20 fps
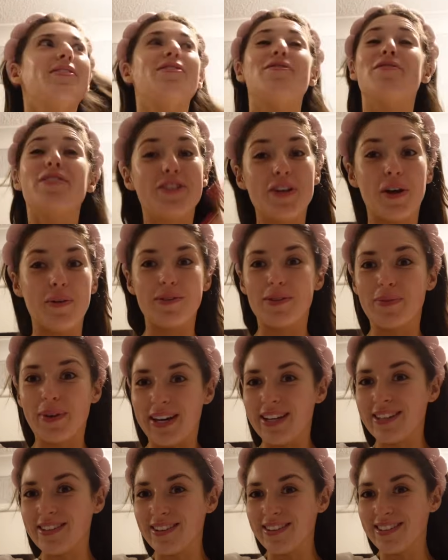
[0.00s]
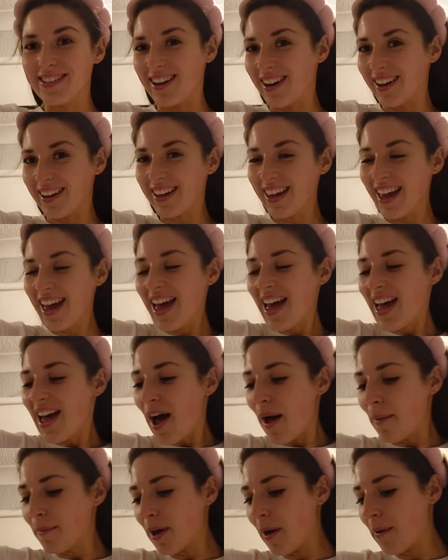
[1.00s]
three times a week, so it's not like
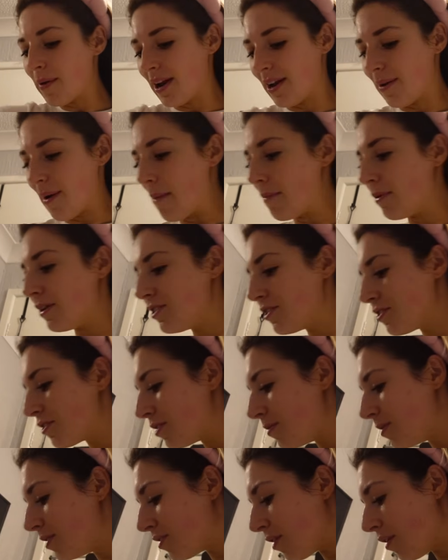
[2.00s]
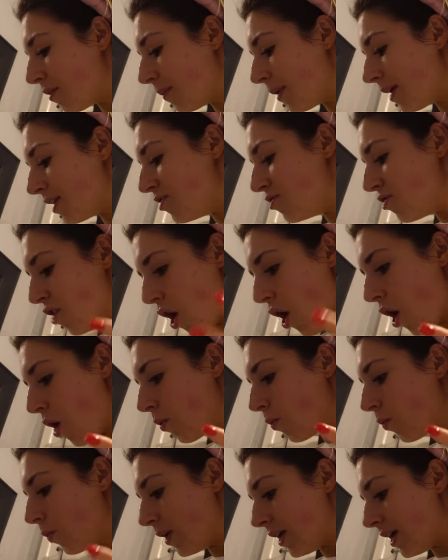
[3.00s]
I'm going anywhere, but it's just gonna be so weird
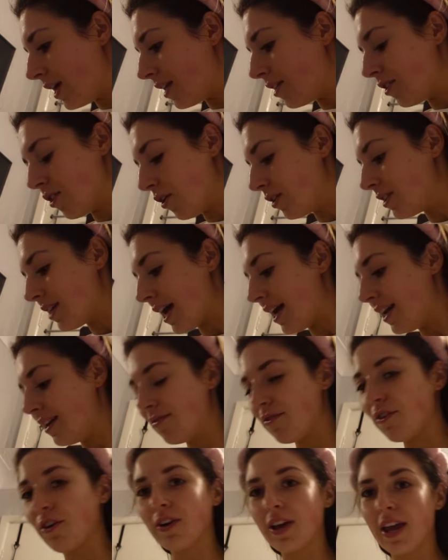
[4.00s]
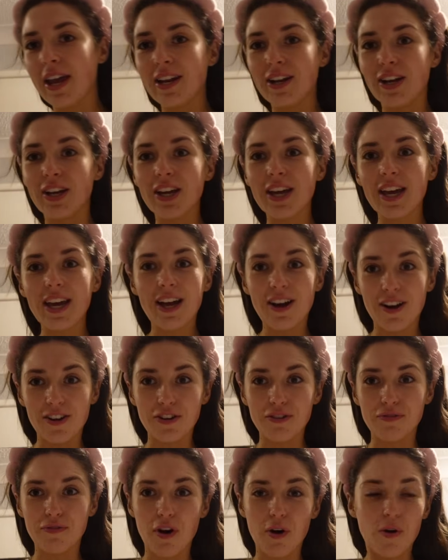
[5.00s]
not we not daily vlogging, like
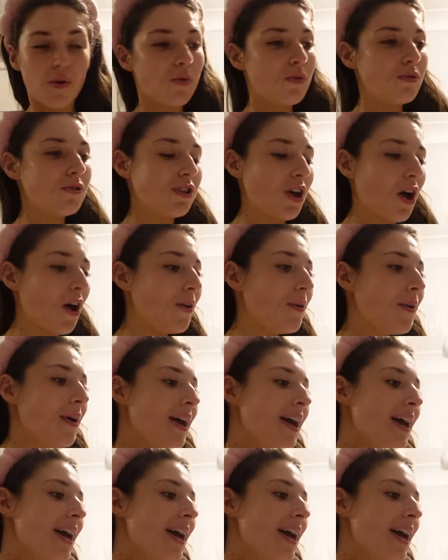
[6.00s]
on a roll. So